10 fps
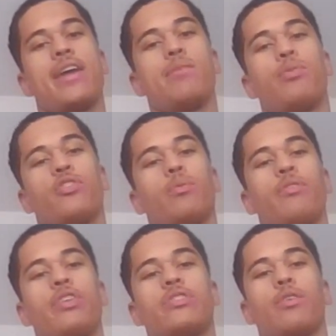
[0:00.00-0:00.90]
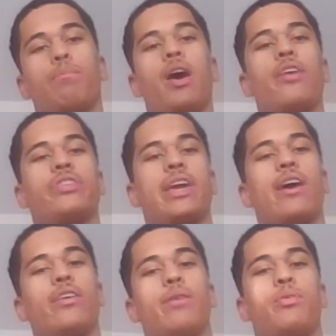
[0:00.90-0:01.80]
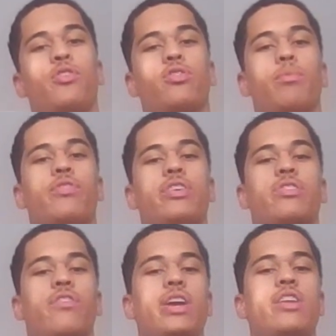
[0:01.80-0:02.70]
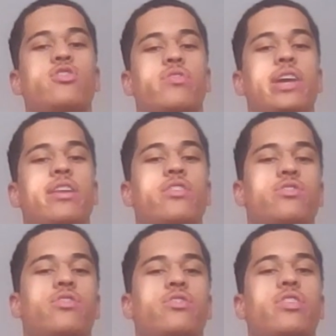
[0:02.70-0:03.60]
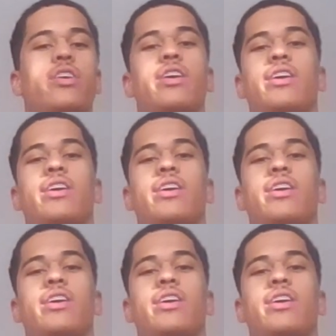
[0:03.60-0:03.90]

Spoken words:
and it puts them at risk of passing out and it puts them at risk of injury, and it's just